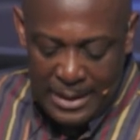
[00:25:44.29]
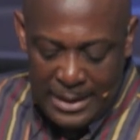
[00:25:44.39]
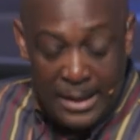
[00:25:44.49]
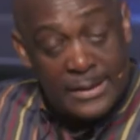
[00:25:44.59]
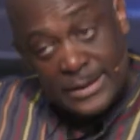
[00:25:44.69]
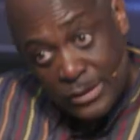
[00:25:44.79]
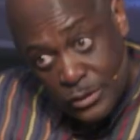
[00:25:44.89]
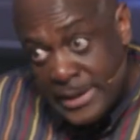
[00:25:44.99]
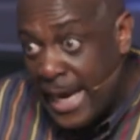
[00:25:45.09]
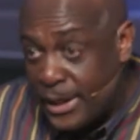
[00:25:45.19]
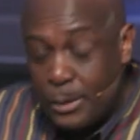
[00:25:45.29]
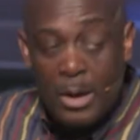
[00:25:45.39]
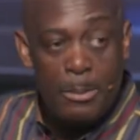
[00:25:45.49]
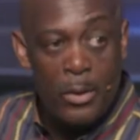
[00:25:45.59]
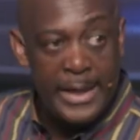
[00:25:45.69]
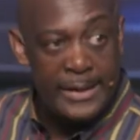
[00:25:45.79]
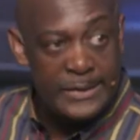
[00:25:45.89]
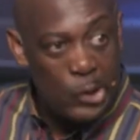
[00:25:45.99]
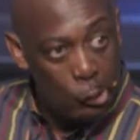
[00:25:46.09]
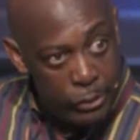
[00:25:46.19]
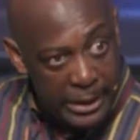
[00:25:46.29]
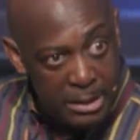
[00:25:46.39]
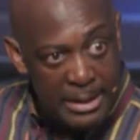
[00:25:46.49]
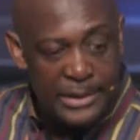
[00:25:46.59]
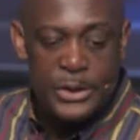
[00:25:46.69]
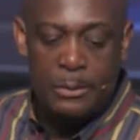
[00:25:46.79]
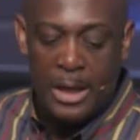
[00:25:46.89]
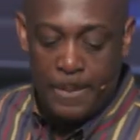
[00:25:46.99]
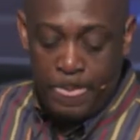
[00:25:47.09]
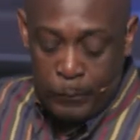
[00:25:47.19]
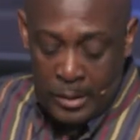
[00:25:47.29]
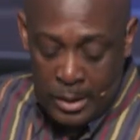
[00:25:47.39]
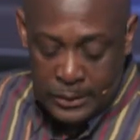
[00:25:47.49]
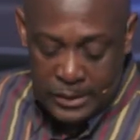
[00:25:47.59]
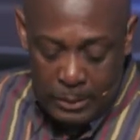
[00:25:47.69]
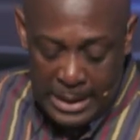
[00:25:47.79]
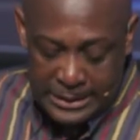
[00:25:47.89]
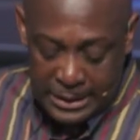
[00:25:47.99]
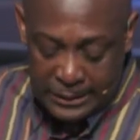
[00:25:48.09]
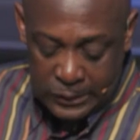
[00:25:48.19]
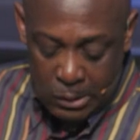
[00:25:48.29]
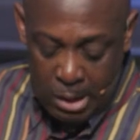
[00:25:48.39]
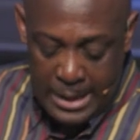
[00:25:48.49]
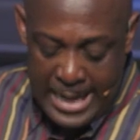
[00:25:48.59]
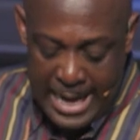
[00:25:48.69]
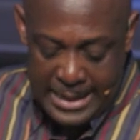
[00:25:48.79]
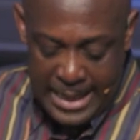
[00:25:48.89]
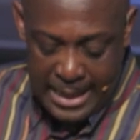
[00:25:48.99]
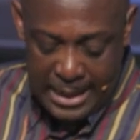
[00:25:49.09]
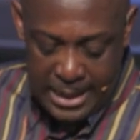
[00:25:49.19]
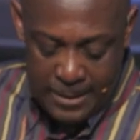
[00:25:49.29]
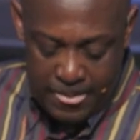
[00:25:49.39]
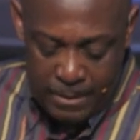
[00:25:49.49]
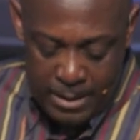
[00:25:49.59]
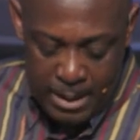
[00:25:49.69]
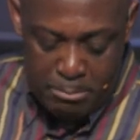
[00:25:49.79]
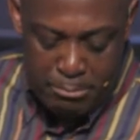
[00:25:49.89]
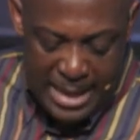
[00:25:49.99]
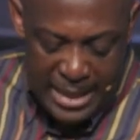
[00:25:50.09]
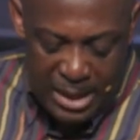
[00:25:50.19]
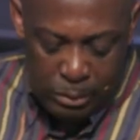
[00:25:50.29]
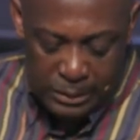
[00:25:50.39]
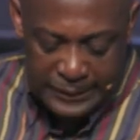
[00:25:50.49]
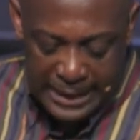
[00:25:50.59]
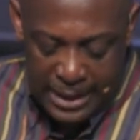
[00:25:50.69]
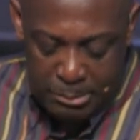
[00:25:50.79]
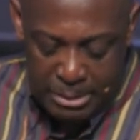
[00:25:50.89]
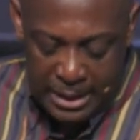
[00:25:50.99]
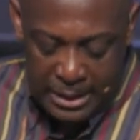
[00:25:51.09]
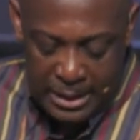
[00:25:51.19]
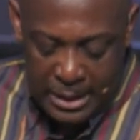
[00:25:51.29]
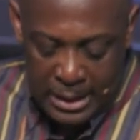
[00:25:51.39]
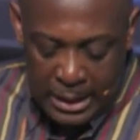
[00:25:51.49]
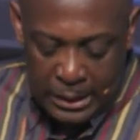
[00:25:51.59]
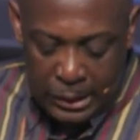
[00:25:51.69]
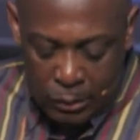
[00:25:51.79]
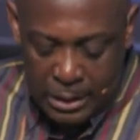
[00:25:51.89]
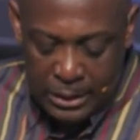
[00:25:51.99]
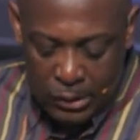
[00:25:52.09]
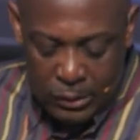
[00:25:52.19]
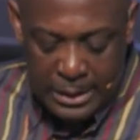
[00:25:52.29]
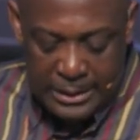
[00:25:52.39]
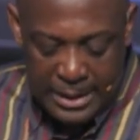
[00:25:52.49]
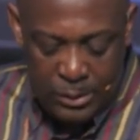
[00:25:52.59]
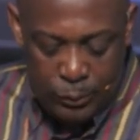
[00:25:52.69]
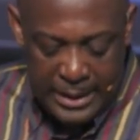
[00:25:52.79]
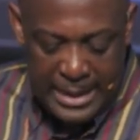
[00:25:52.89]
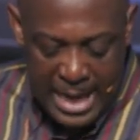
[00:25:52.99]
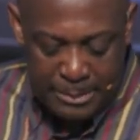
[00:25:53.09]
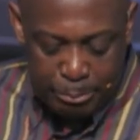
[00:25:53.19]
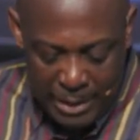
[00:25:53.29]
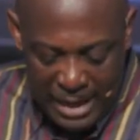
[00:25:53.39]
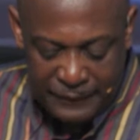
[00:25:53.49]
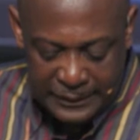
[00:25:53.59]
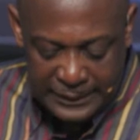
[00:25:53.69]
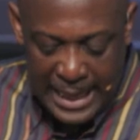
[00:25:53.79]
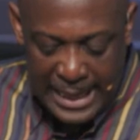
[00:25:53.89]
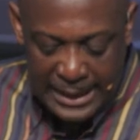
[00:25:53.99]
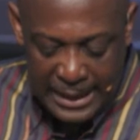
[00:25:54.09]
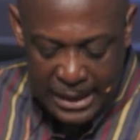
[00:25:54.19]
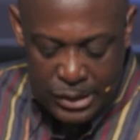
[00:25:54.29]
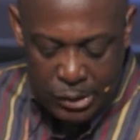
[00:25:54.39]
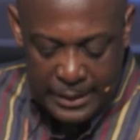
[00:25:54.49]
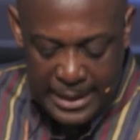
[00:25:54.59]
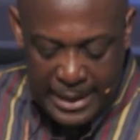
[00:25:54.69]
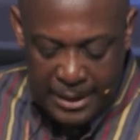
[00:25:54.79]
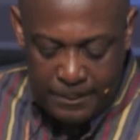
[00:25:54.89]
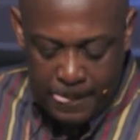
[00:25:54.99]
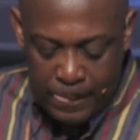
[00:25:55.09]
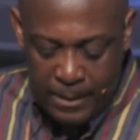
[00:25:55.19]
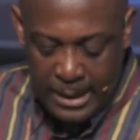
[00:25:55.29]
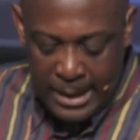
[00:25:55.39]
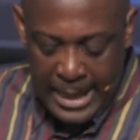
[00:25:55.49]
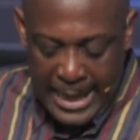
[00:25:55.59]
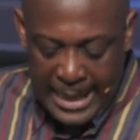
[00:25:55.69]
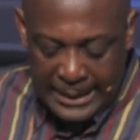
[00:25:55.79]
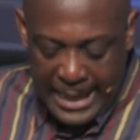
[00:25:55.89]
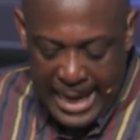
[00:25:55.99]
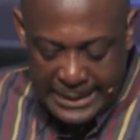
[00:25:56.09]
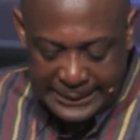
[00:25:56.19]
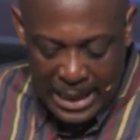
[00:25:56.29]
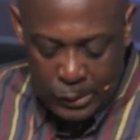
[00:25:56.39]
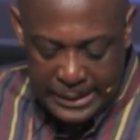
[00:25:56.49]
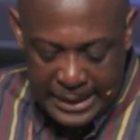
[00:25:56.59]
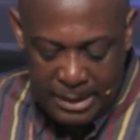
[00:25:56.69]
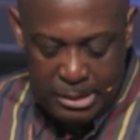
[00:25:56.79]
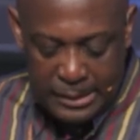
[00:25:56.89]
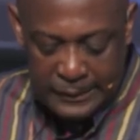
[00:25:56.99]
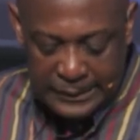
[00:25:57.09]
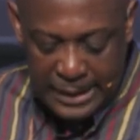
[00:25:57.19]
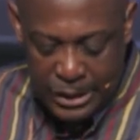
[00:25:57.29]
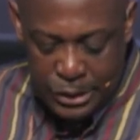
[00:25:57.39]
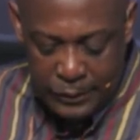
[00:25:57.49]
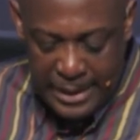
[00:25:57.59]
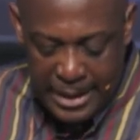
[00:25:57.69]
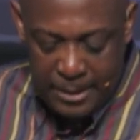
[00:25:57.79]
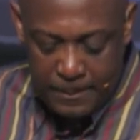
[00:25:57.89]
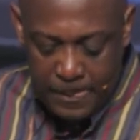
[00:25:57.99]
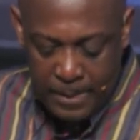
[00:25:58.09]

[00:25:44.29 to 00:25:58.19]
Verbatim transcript: Now, this is going to jack you up, okay? This is going to really mess you up. So watch this. So on that day, many will say to me, Lord, Lord, did we not prophesy in your name and cast out demons in your name